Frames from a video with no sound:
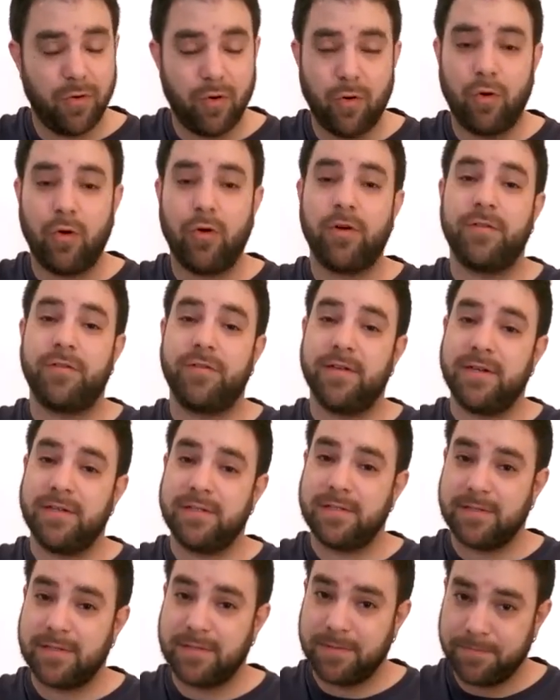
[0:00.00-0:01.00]
or
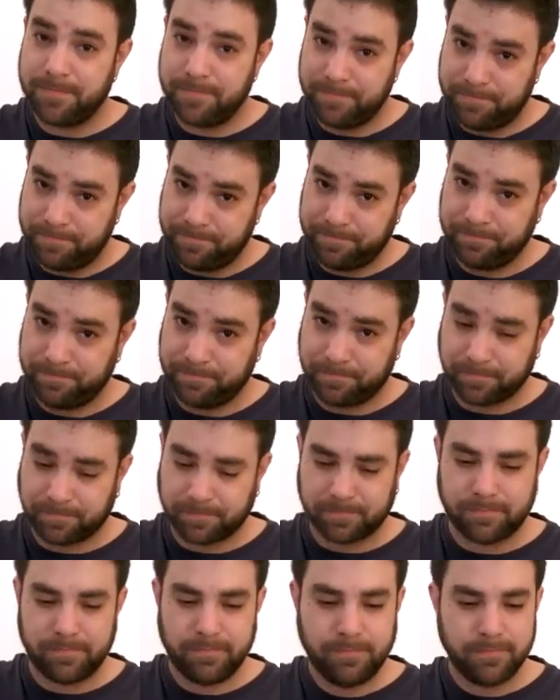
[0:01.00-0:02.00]
this.
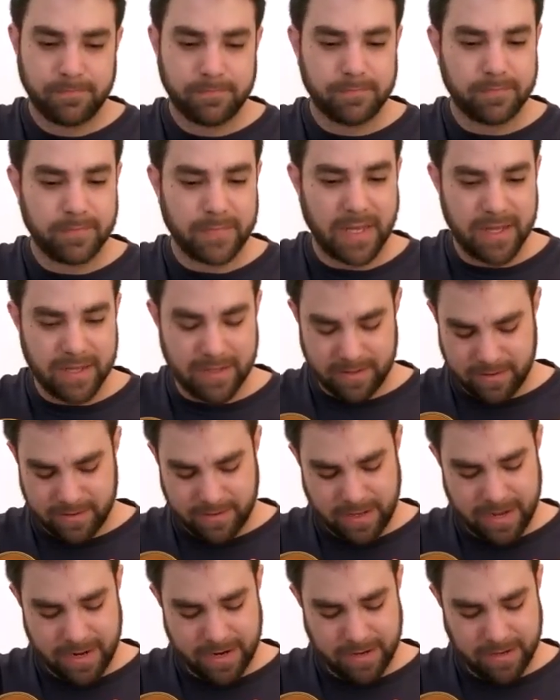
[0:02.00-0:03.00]
And
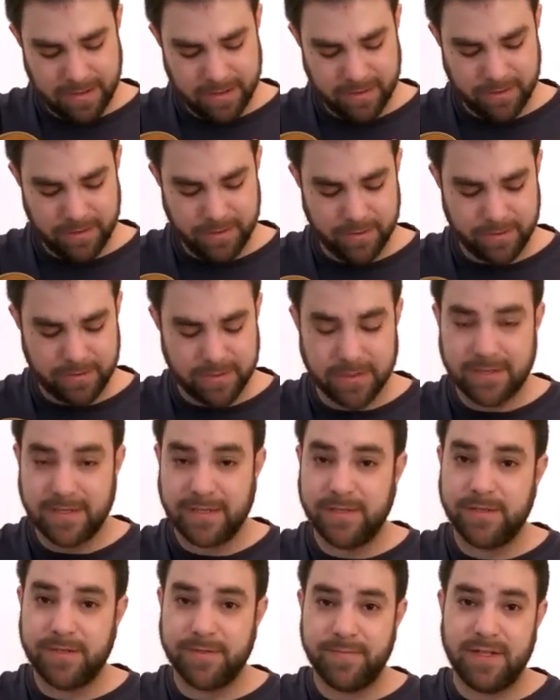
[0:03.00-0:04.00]
then you
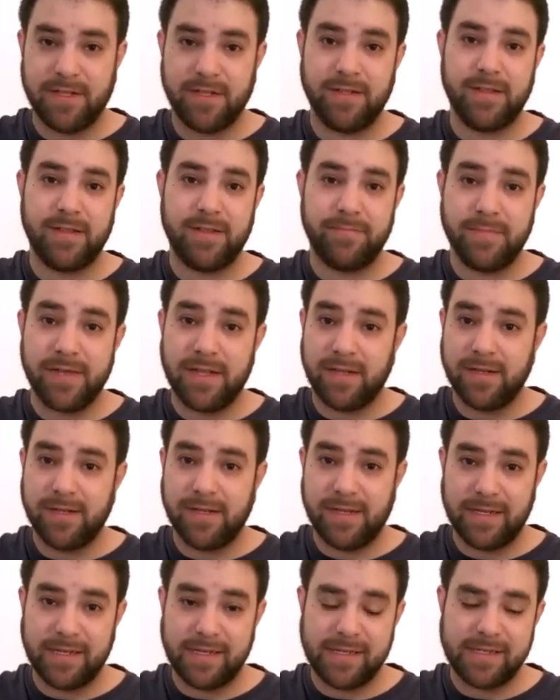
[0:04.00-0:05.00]
continue the melody. The
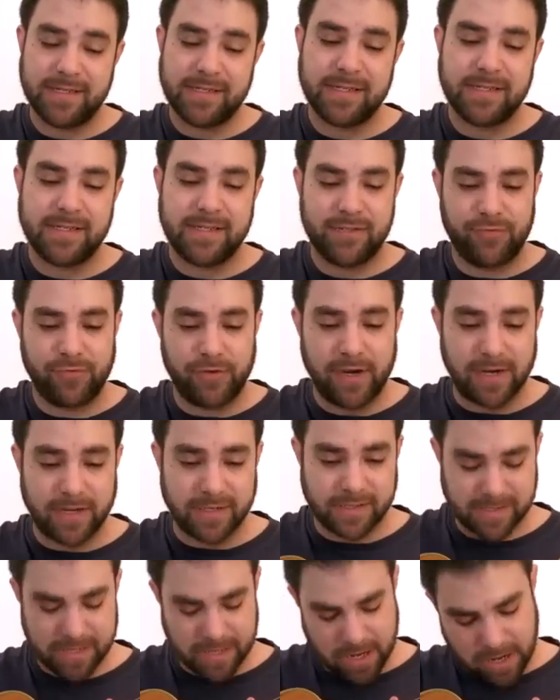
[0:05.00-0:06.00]
melody is
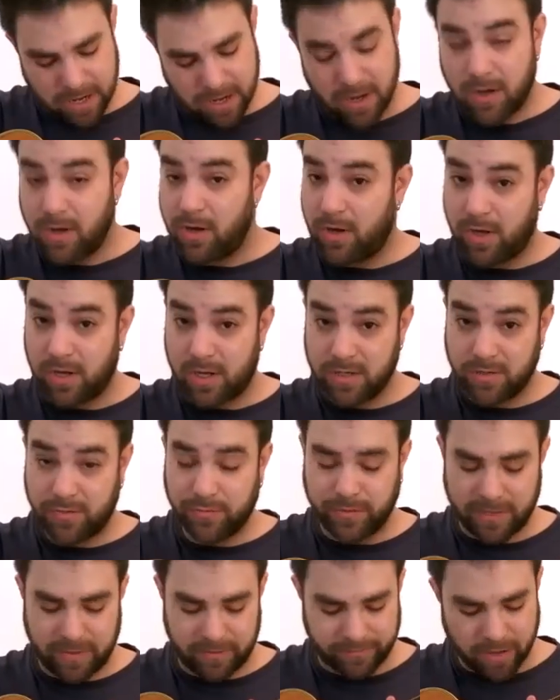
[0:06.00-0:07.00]
strings on
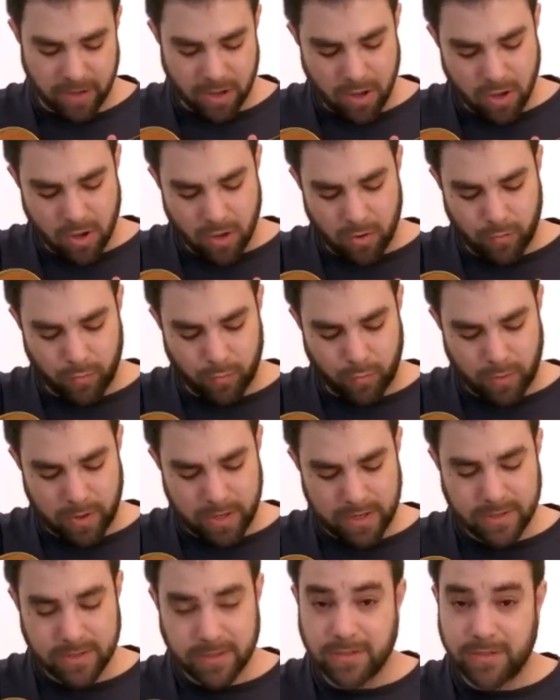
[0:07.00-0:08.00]
12.
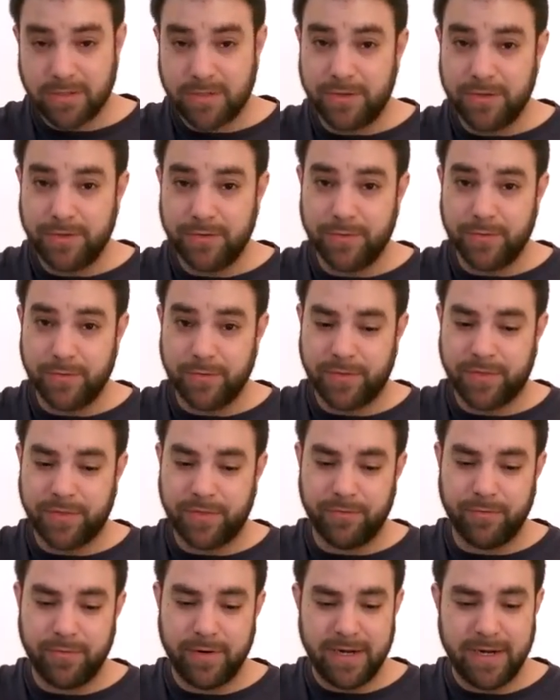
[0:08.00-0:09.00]
One, two,
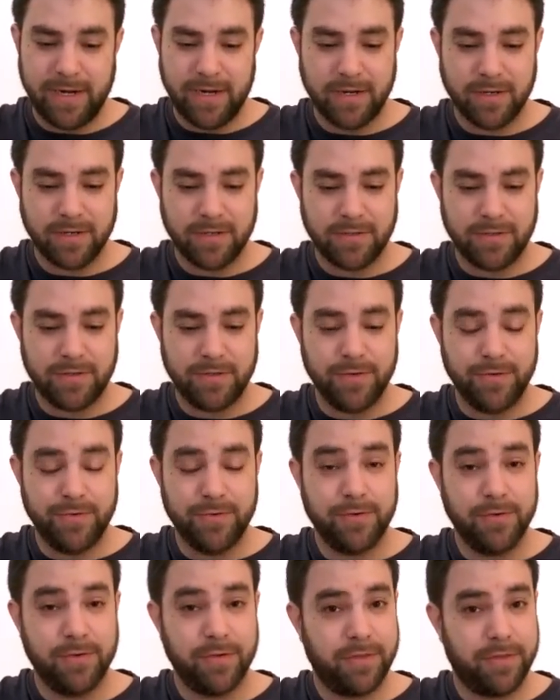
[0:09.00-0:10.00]
three,
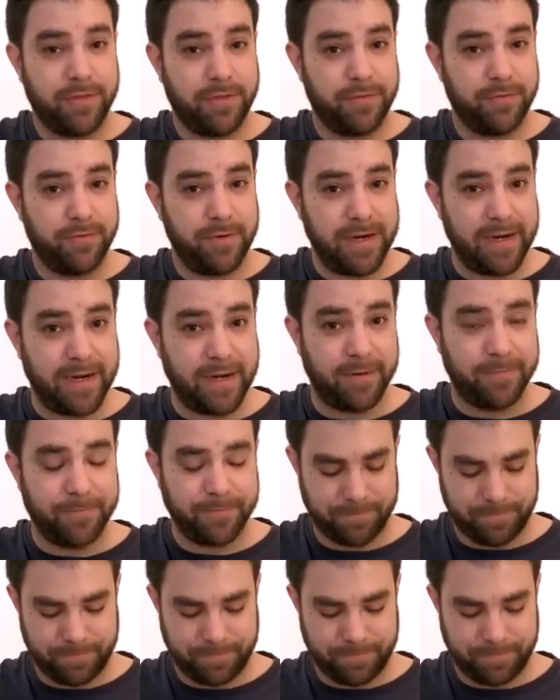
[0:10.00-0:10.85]
two, three.